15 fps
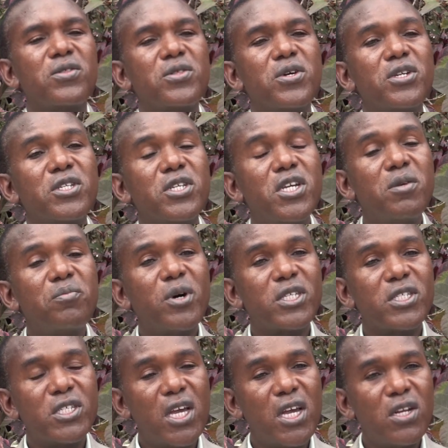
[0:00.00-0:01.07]

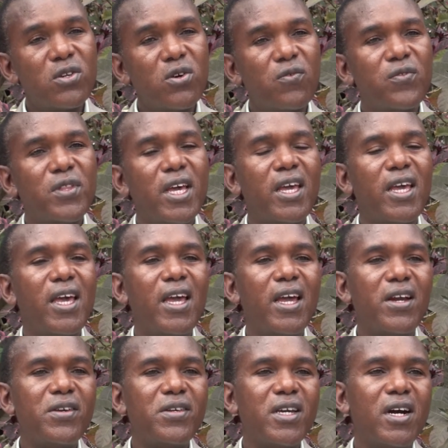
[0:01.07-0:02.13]
13% of the
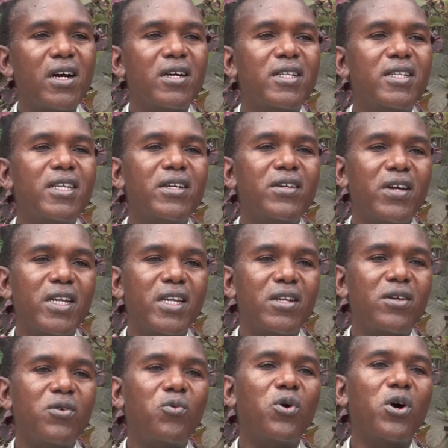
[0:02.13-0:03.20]
area
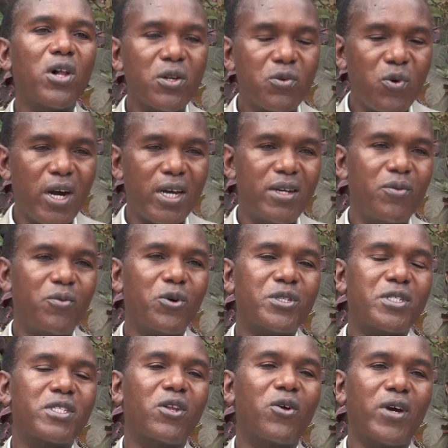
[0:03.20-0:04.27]
degraded worldwide
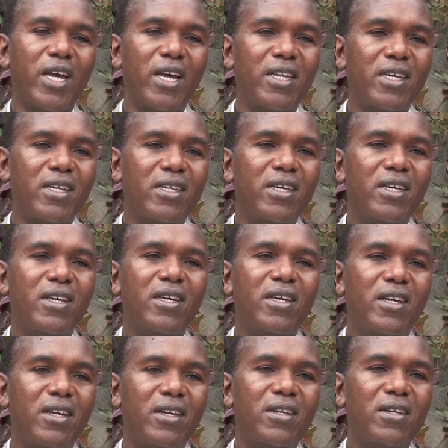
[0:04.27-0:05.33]
was located
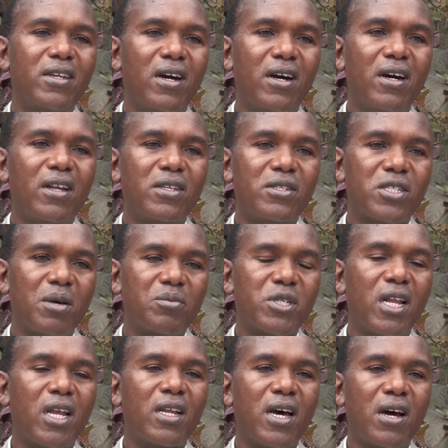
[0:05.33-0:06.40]
in uh,
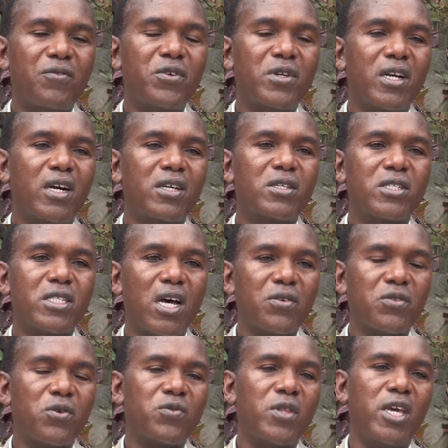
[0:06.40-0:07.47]
sub-Saharan Africa,
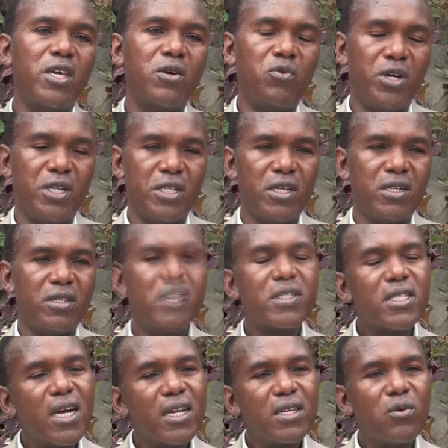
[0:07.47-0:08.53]
south of the equator. This
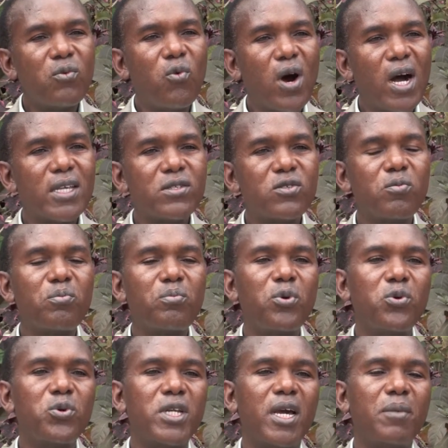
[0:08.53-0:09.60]
study wants to
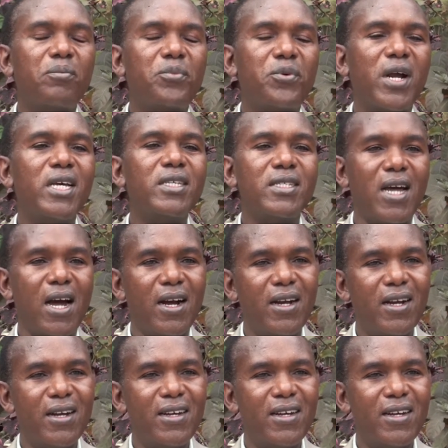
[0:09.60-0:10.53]
put a price tag